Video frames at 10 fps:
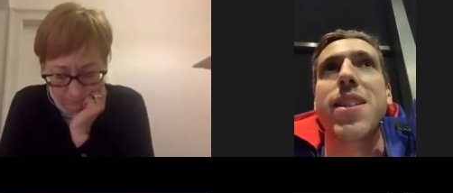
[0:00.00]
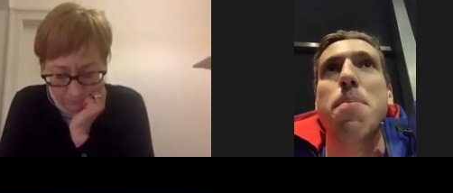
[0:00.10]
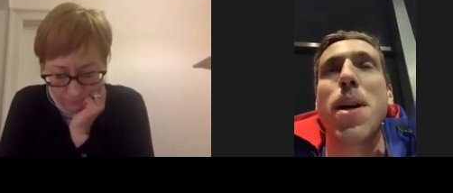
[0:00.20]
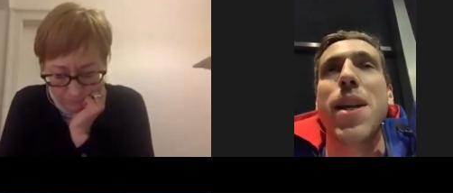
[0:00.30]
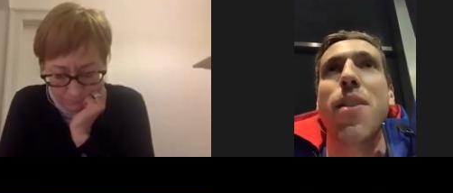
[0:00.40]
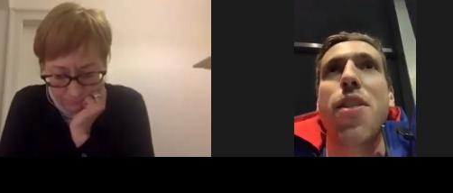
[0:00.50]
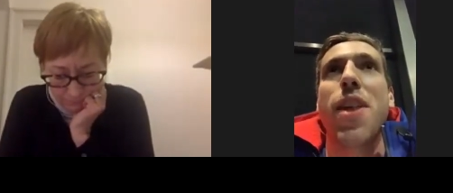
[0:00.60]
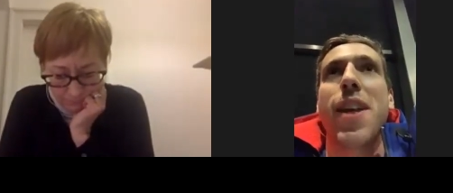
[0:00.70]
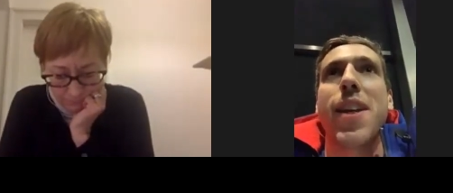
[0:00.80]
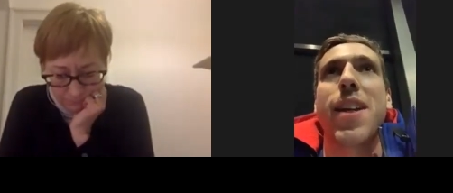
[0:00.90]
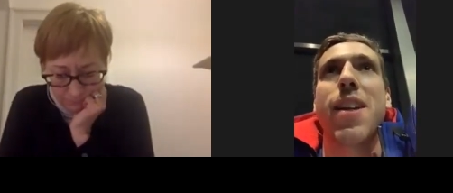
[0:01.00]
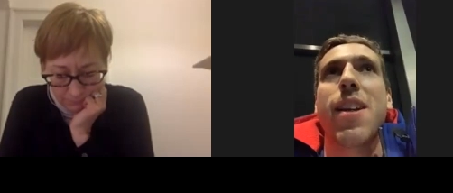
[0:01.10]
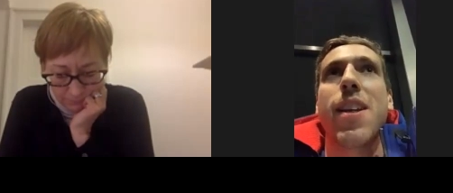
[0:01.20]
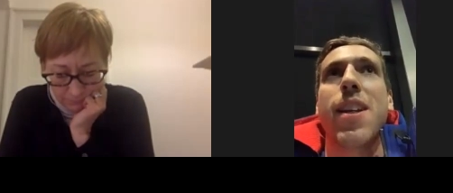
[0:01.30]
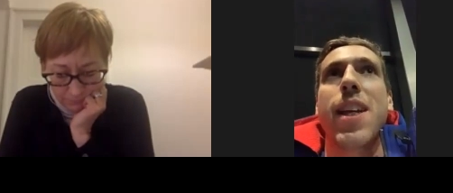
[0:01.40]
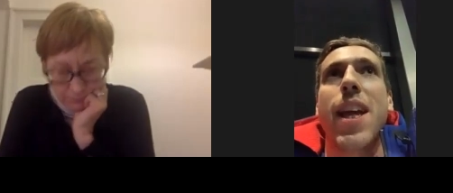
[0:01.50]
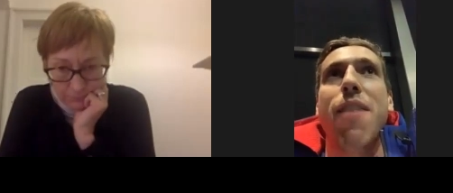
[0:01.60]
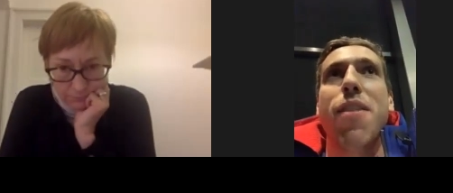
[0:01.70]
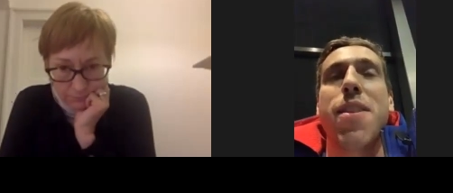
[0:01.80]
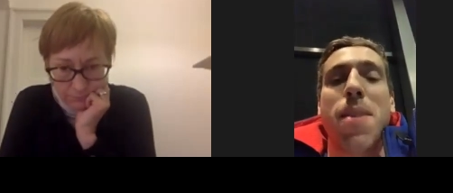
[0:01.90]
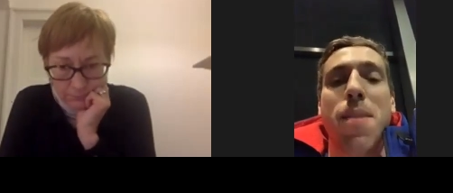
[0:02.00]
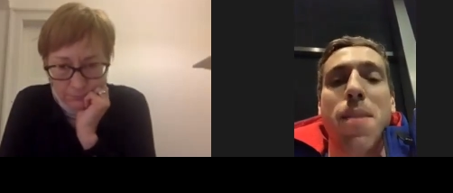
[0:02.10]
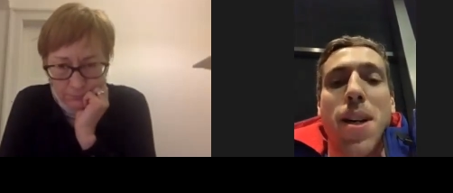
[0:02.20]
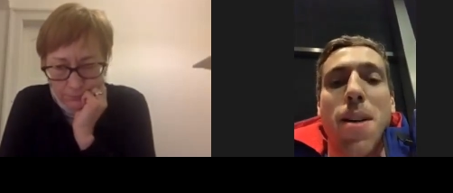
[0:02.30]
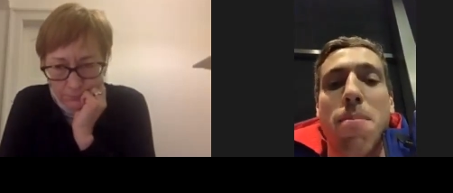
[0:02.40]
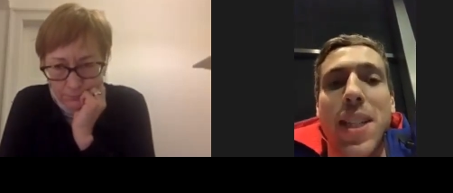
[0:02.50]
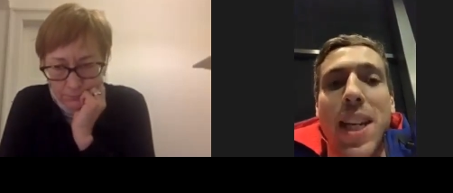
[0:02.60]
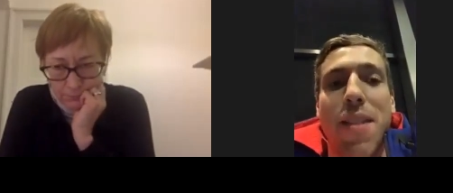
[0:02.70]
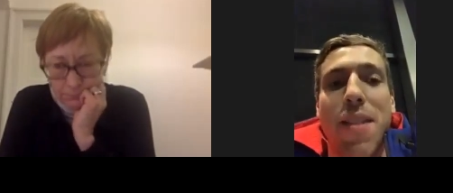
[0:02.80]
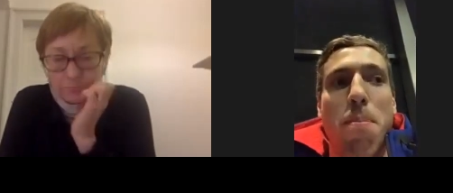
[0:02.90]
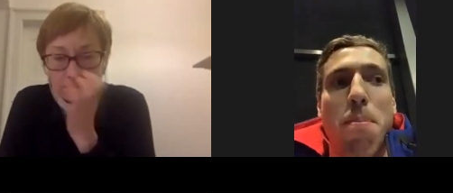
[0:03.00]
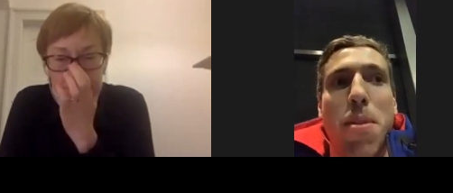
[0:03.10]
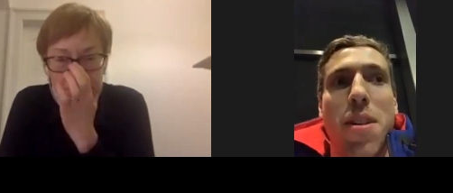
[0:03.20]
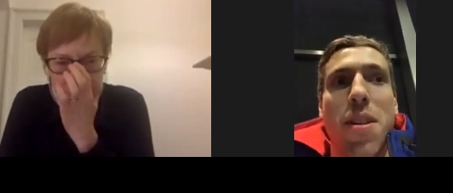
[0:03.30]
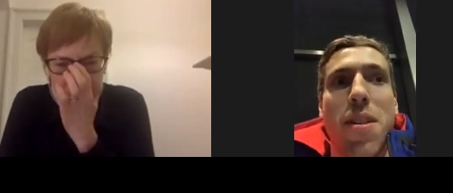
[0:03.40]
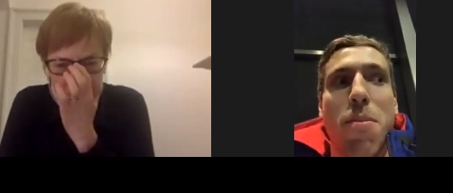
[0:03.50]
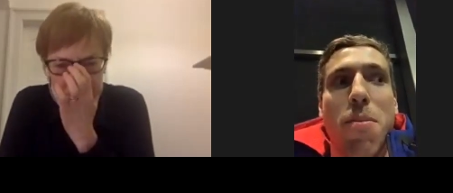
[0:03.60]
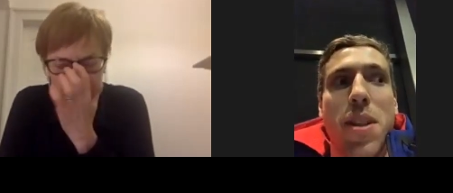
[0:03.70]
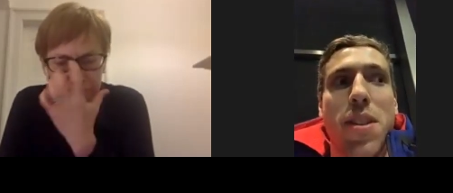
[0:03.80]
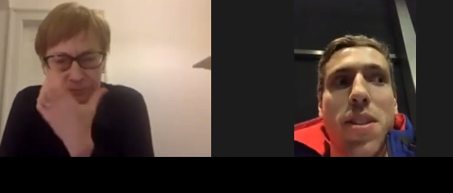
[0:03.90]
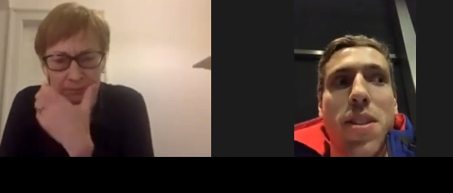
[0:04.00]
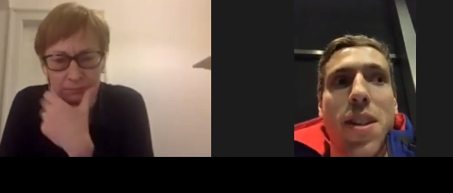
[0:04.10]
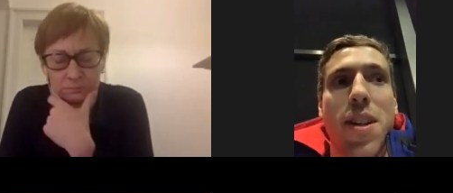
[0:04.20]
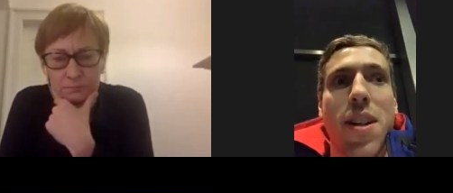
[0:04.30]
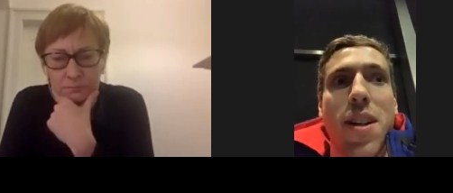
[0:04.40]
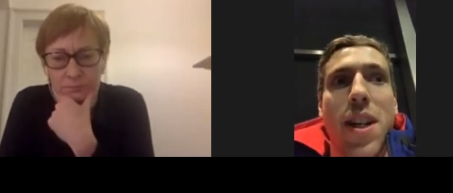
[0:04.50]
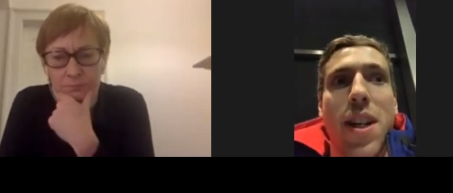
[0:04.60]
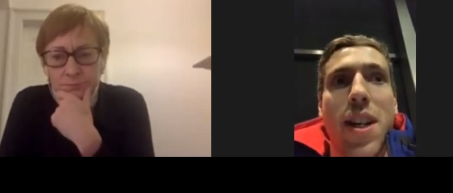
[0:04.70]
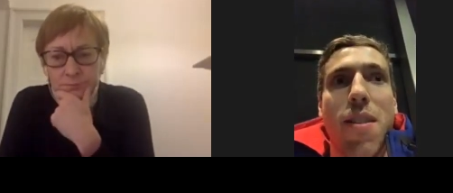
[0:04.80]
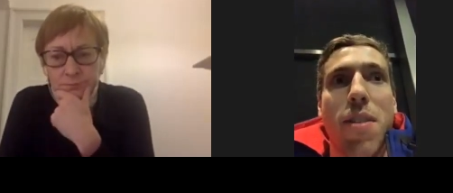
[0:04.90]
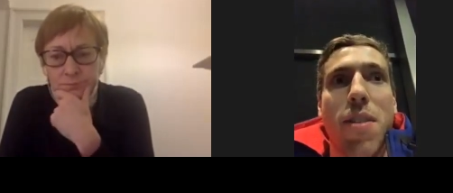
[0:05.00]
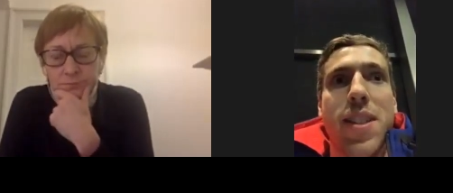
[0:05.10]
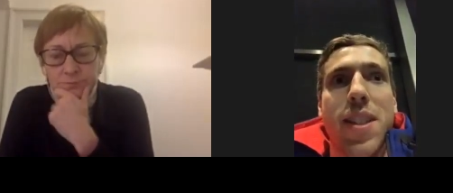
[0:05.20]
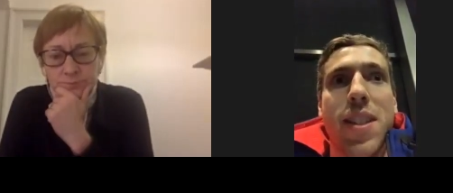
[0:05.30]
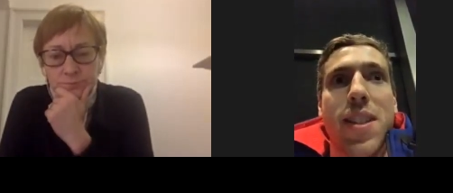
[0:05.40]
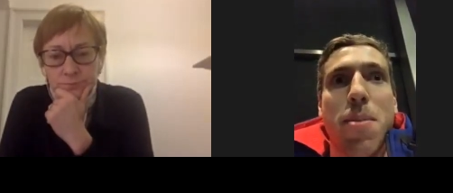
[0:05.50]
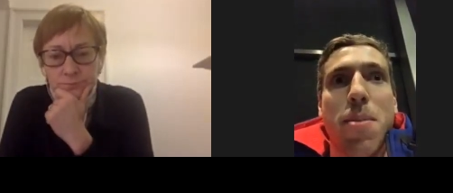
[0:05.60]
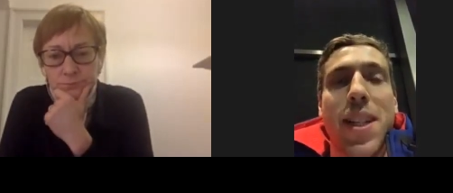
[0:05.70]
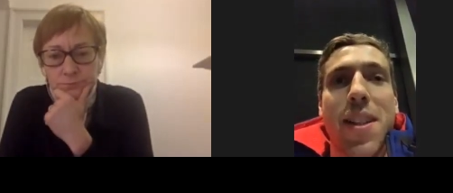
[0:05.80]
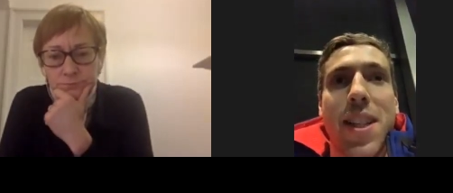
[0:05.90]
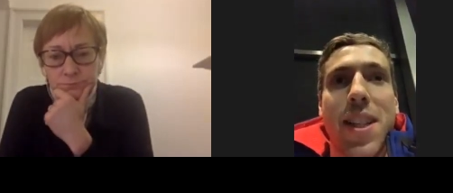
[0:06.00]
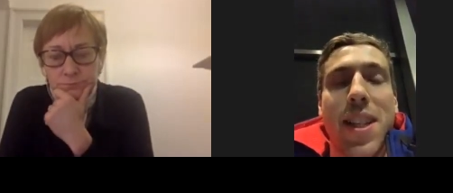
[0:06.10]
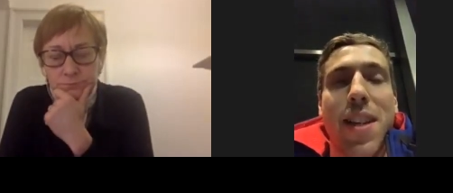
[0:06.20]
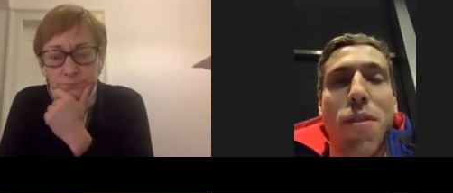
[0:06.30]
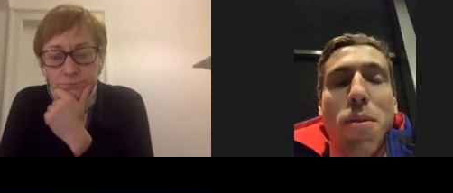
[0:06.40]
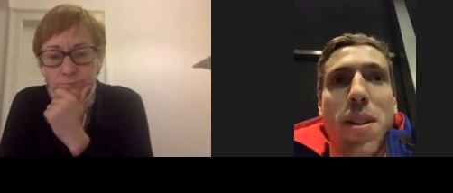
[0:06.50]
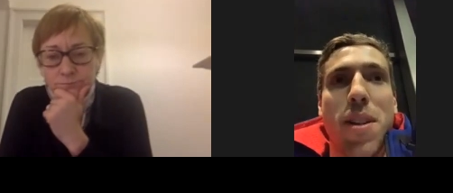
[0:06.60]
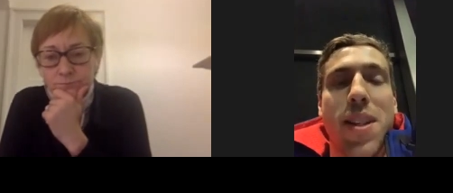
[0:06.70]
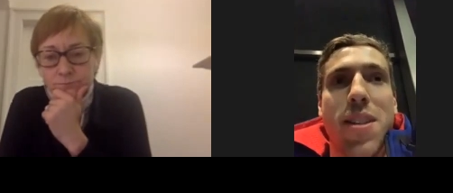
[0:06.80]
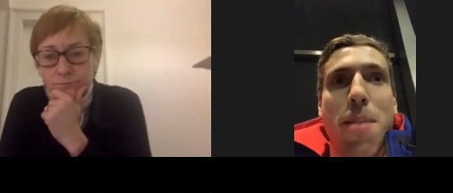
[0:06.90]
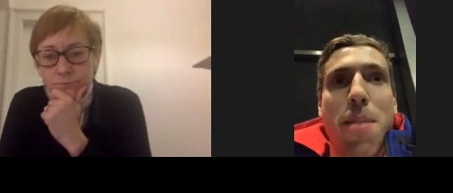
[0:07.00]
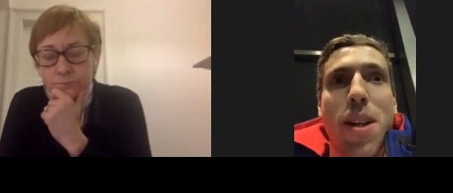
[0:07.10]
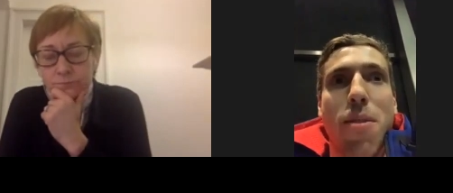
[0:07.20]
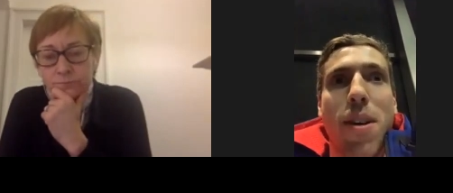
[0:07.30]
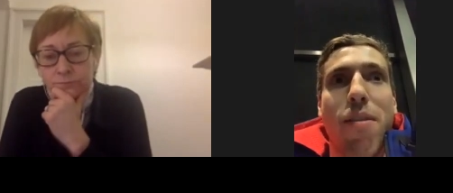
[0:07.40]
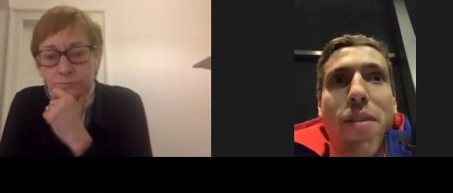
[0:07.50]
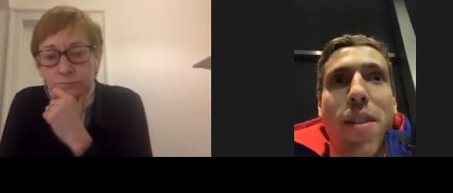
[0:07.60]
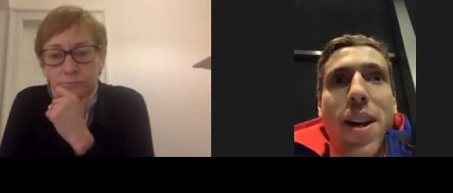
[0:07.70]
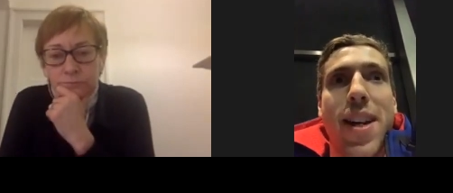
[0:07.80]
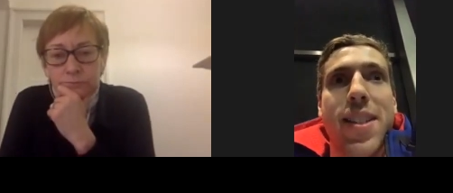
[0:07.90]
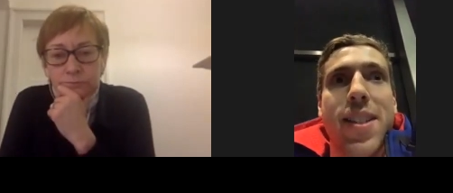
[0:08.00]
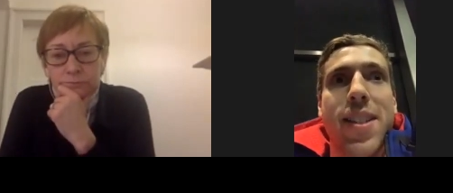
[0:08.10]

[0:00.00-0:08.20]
Speaker 1: you might think. Everything becomes kind of a blur when you start uh, racing, particularly at this level when things are happening quite fast.